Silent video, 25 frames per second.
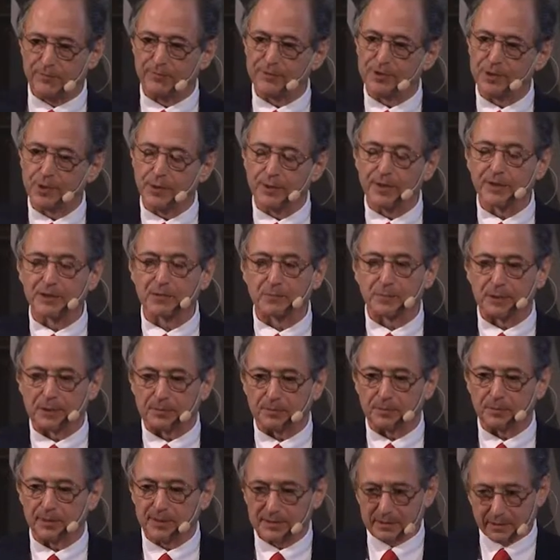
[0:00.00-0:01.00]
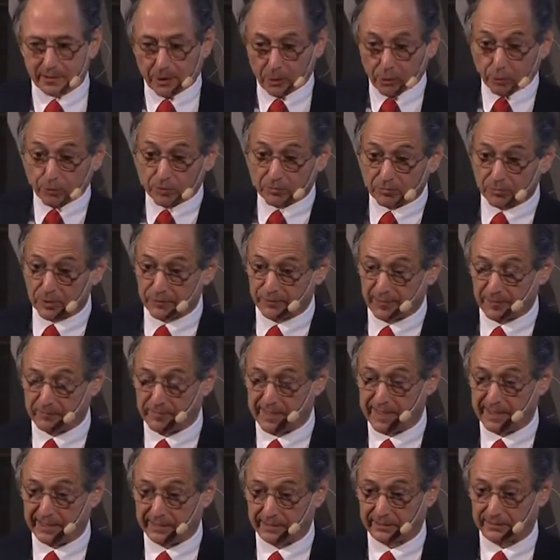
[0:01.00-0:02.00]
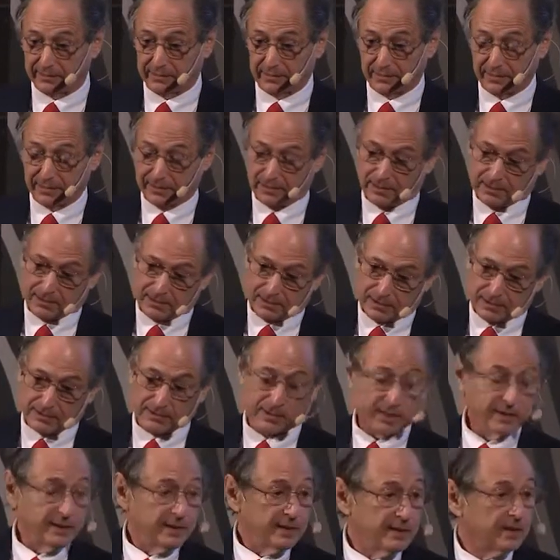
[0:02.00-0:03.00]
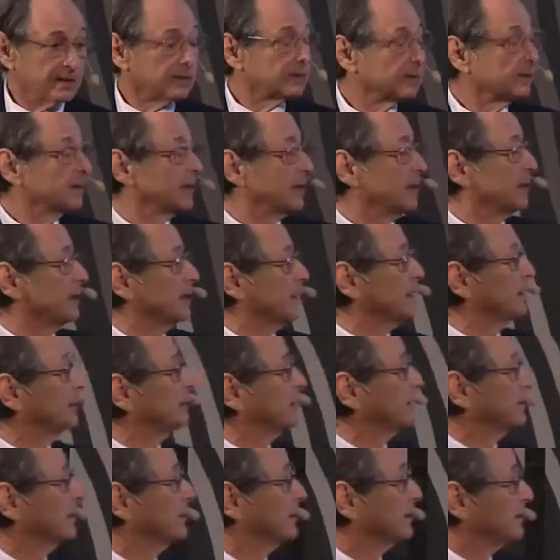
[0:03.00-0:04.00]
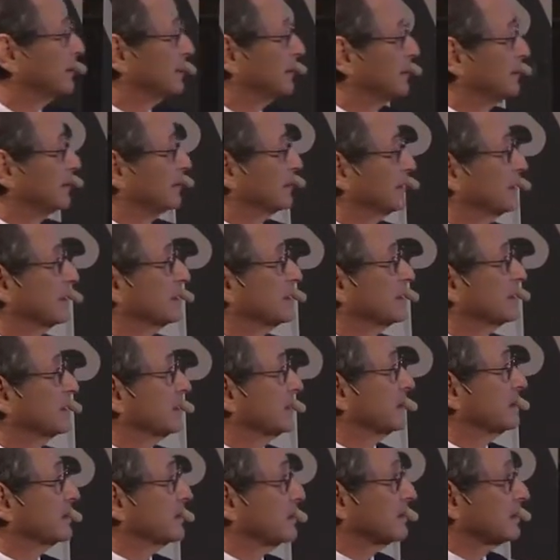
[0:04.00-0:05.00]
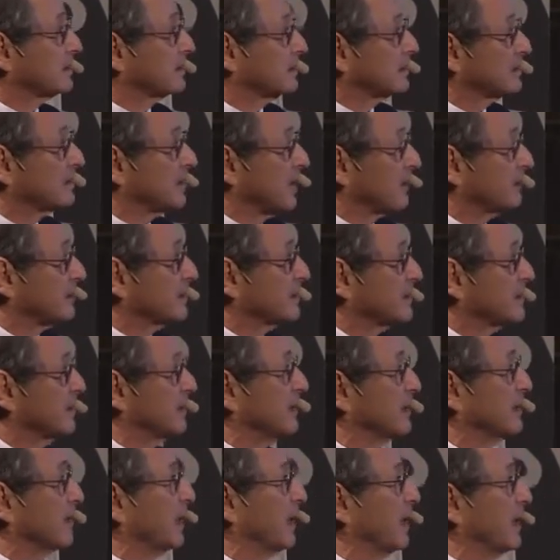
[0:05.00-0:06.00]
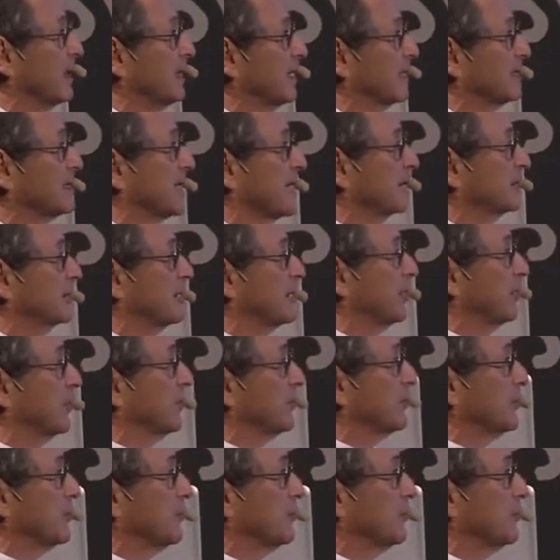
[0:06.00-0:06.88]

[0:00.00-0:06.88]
of showing it to people. It's an old movie made in 1979. It's actually on